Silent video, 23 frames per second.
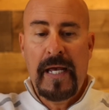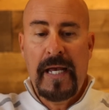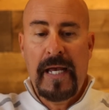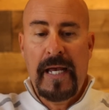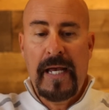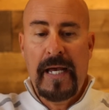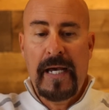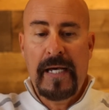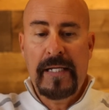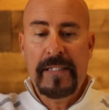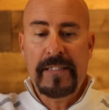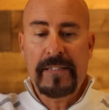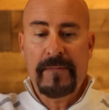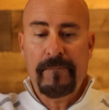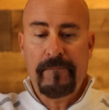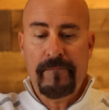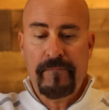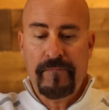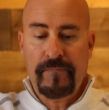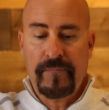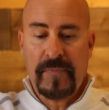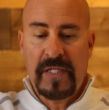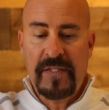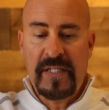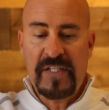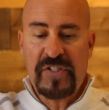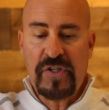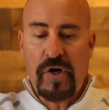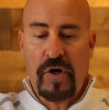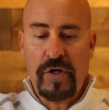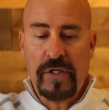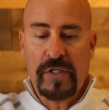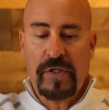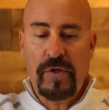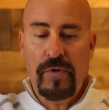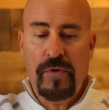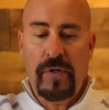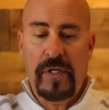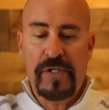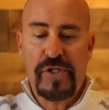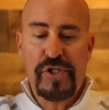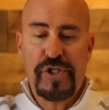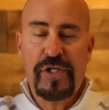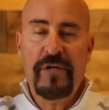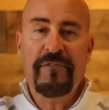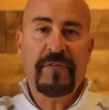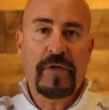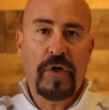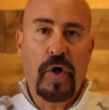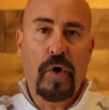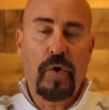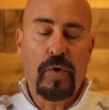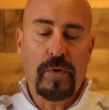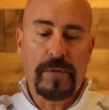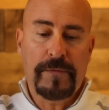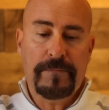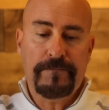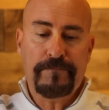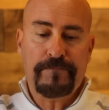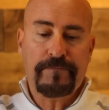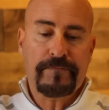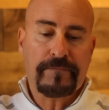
And this article on SCHIFF Gold,